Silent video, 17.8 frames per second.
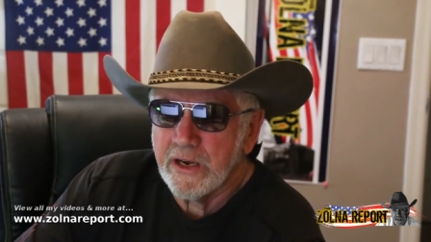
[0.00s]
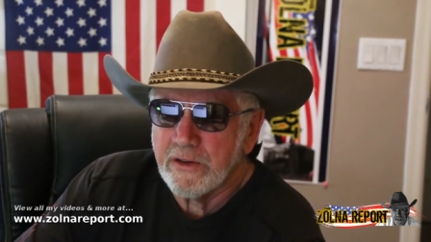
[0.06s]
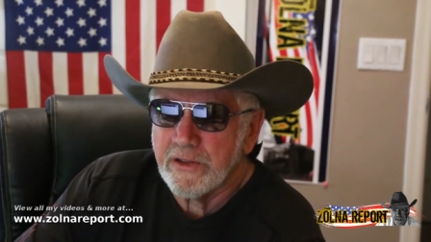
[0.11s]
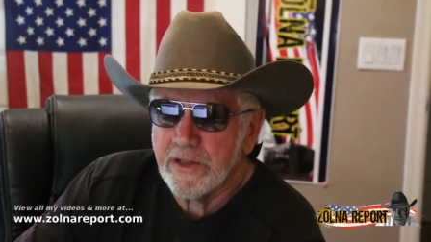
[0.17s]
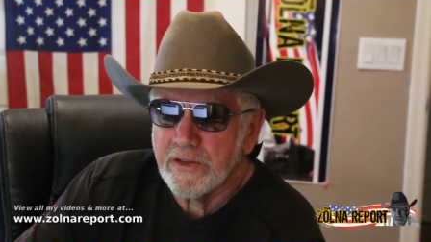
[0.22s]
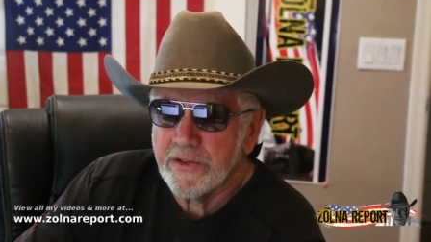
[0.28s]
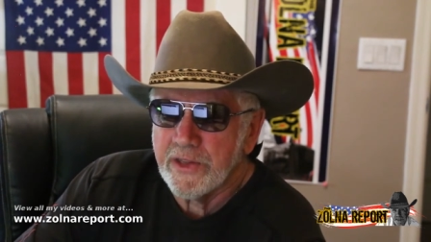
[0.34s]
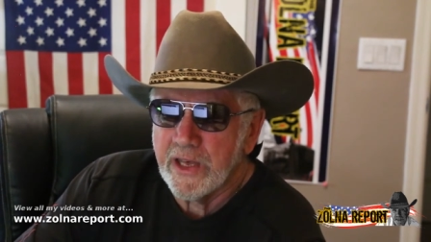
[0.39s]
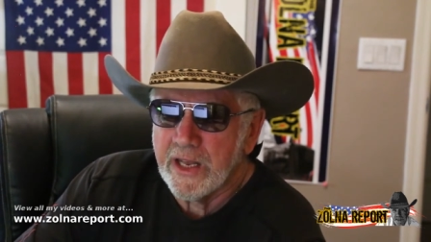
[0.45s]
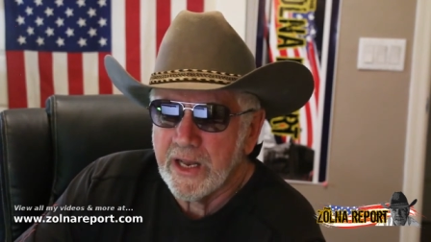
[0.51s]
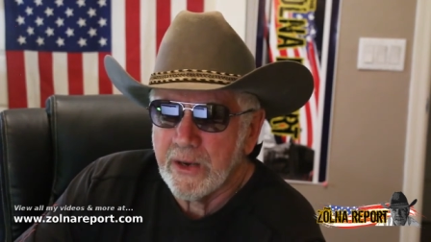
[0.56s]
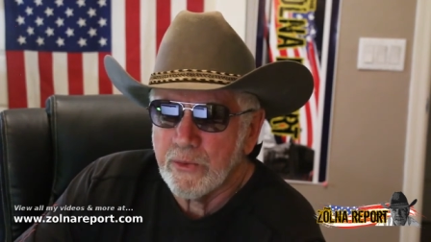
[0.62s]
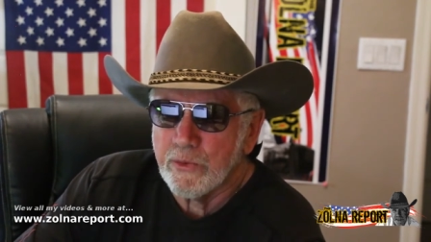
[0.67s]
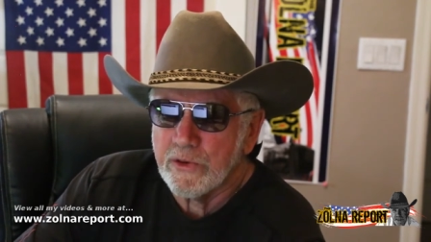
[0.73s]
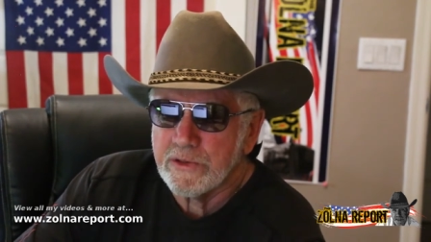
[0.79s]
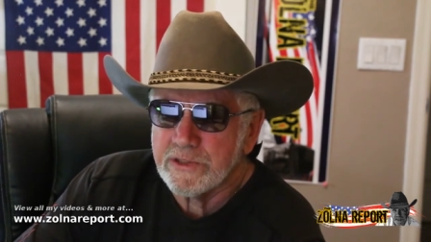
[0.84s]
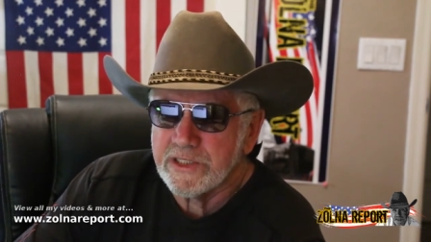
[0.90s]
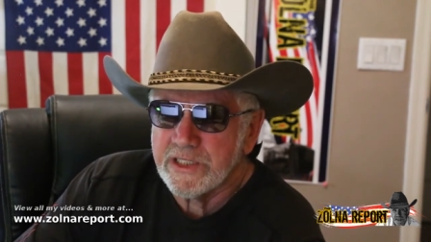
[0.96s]
other than I
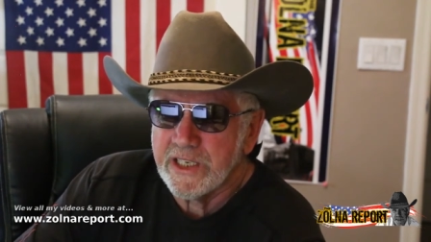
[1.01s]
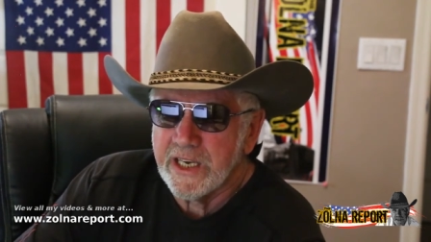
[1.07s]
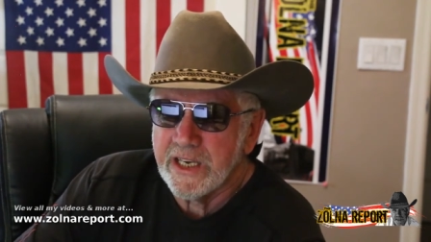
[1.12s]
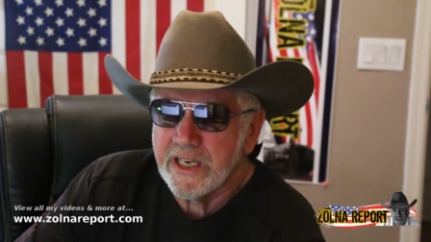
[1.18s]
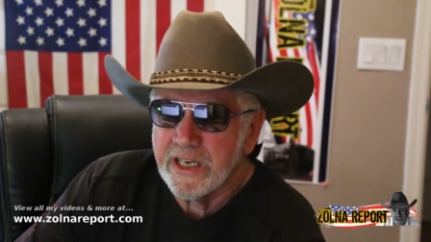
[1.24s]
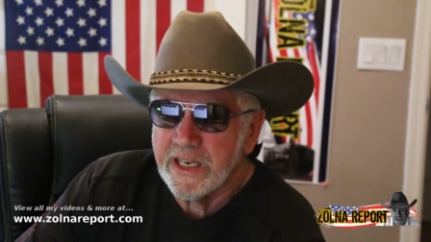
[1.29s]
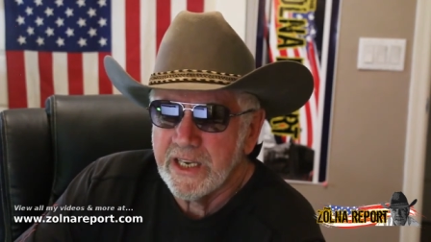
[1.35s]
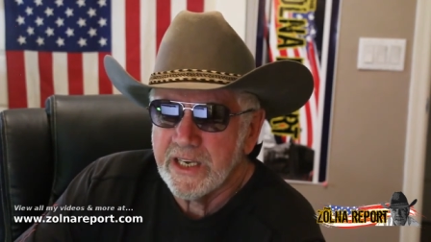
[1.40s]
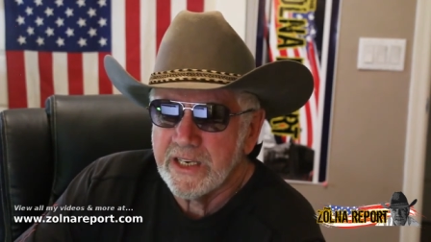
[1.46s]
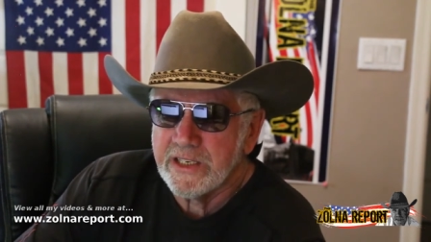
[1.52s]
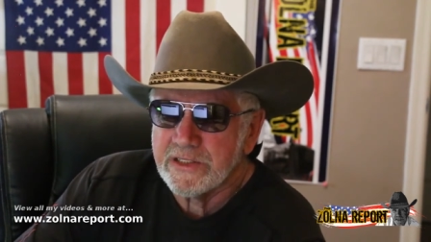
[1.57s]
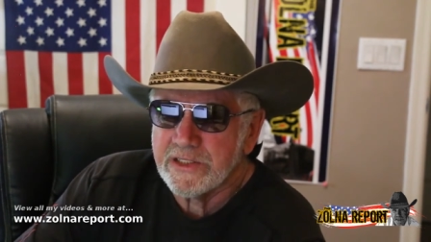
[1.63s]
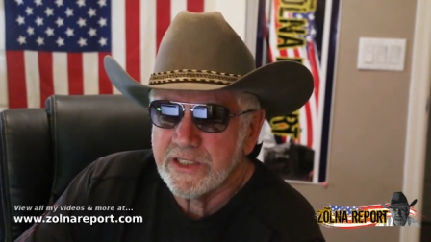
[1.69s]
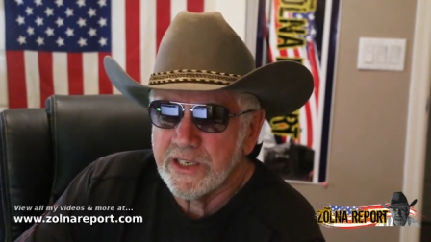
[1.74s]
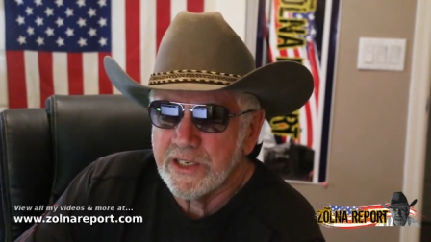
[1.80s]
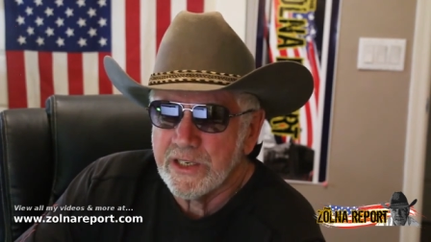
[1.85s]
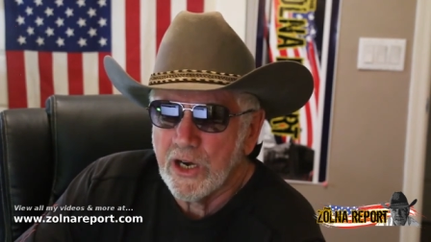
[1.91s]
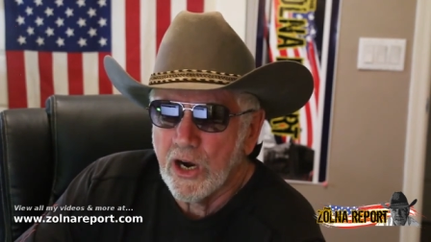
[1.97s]
will say he is
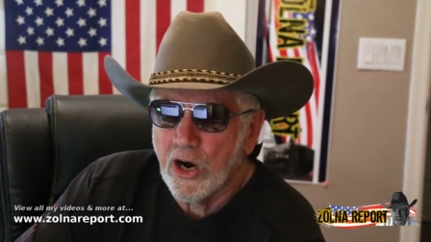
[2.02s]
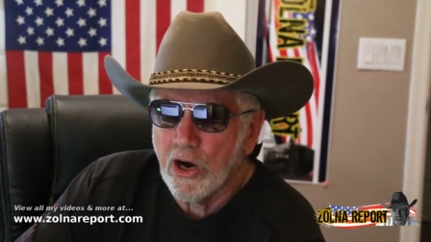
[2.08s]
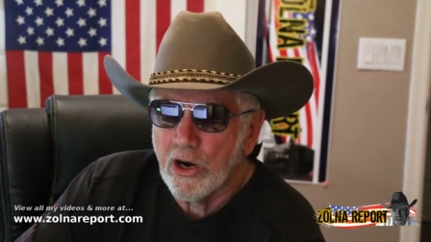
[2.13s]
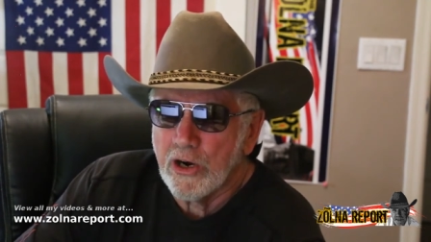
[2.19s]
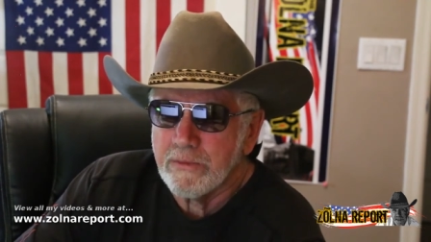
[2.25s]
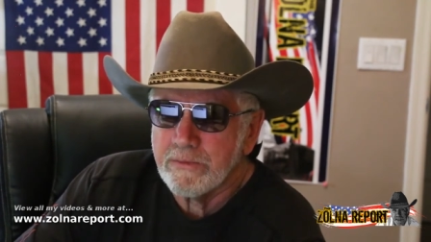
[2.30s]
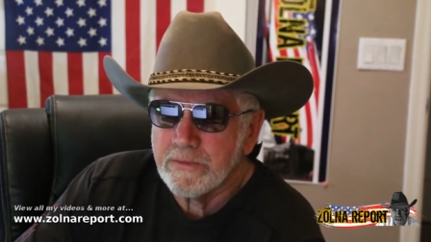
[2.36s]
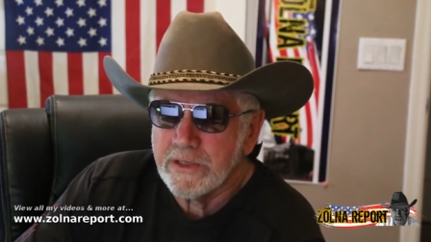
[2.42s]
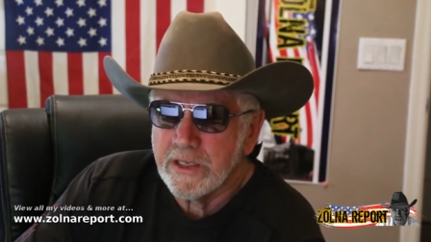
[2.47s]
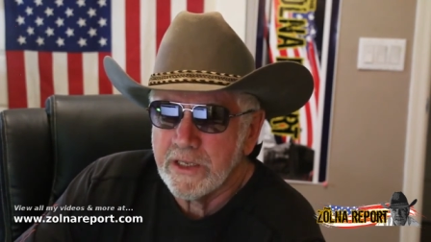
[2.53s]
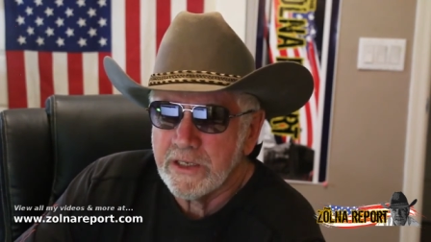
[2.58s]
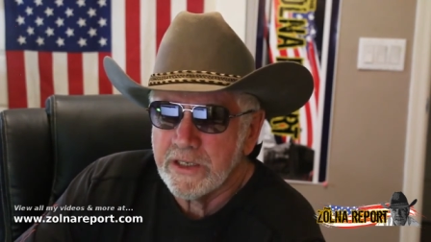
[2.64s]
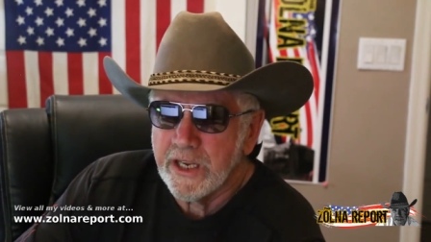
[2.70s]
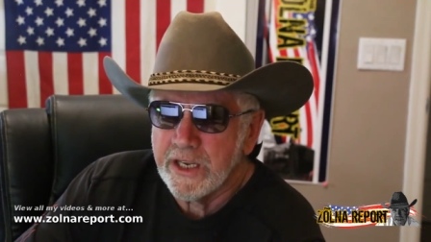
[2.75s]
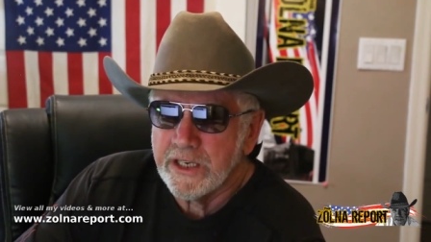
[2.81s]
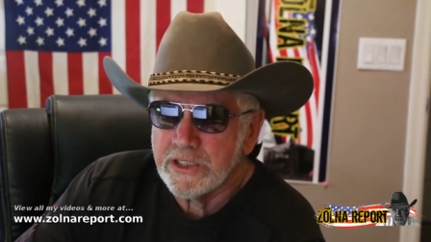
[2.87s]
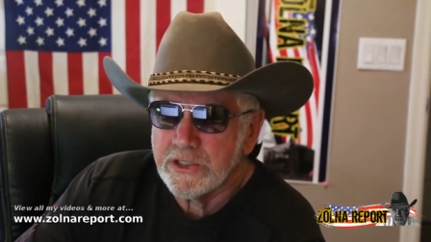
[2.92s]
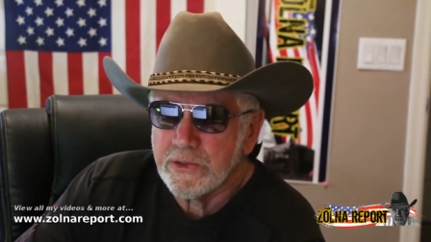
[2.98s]
an armed and
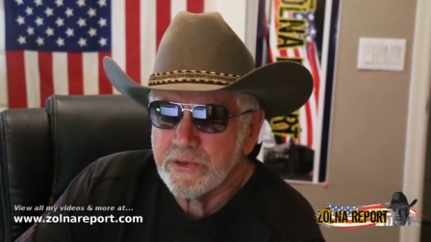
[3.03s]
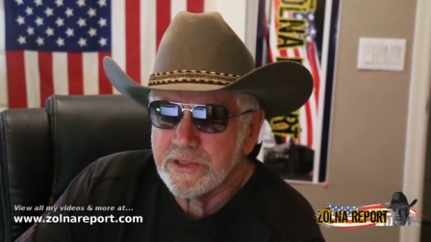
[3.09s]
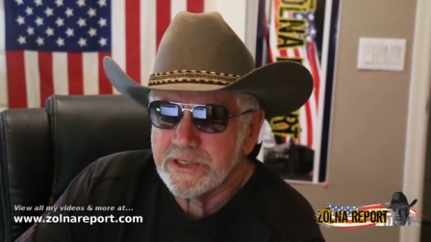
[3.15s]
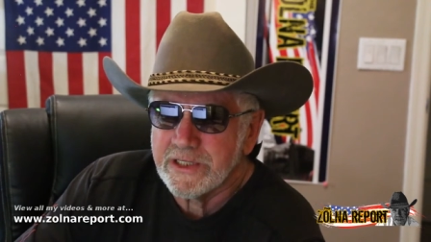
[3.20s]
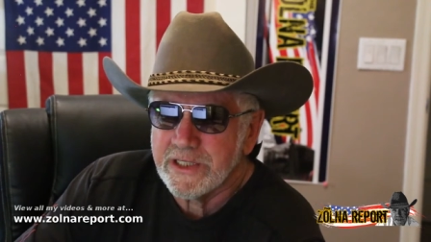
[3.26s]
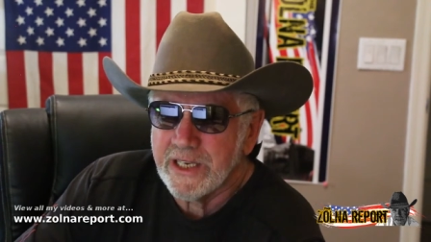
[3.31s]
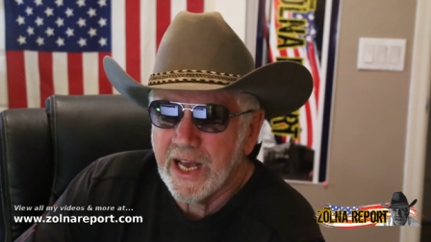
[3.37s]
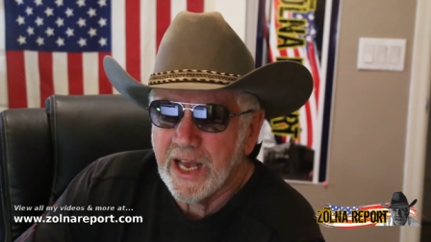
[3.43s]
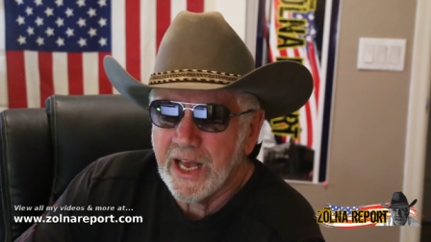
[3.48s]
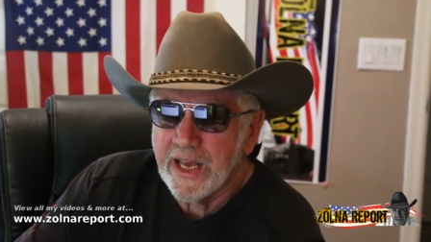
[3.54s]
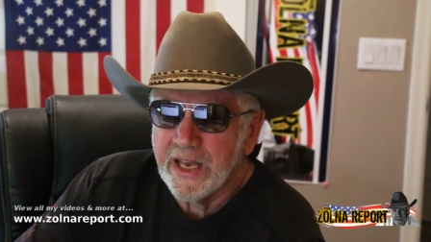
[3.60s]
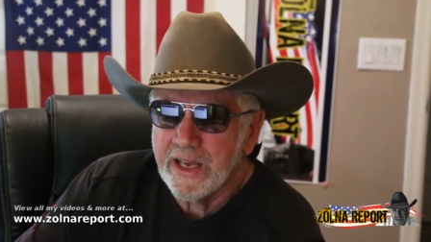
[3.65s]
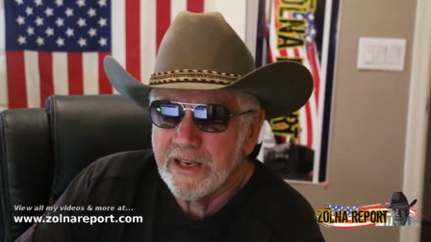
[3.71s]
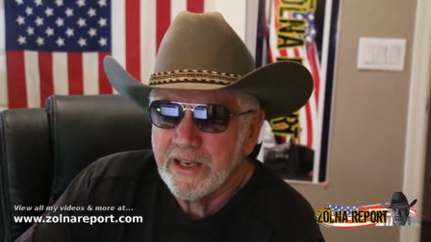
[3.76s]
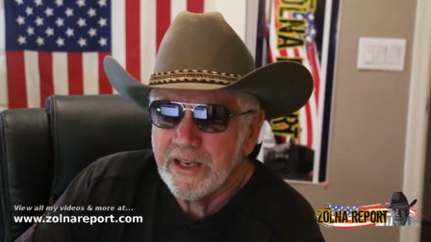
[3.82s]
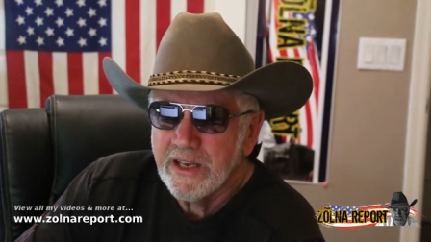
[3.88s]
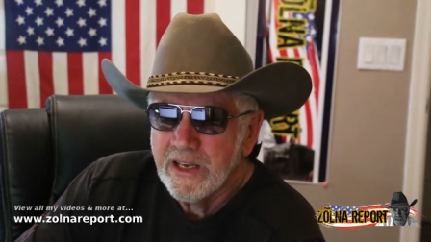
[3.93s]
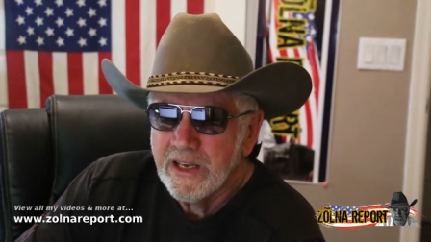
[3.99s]
dangerous guy.